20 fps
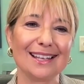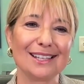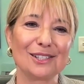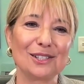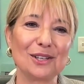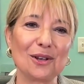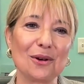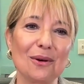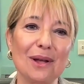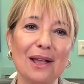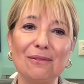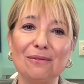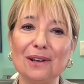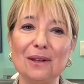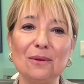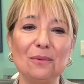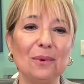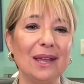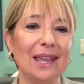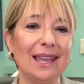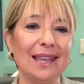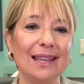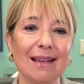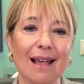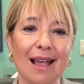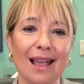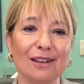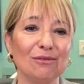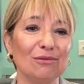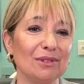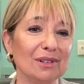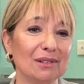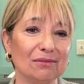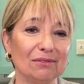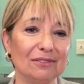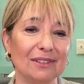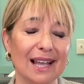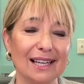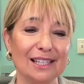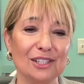So every week I
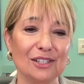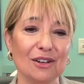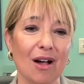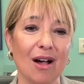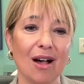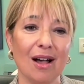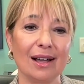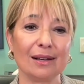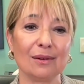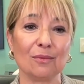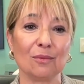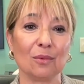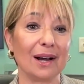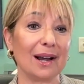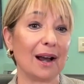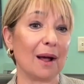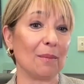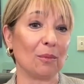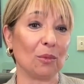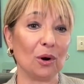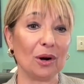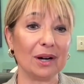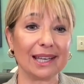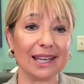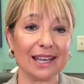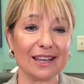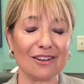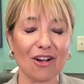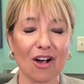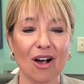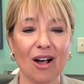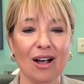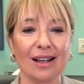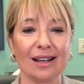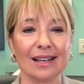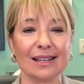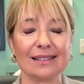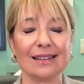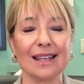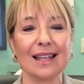reflect on what I'm working
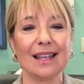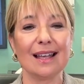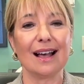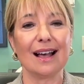on.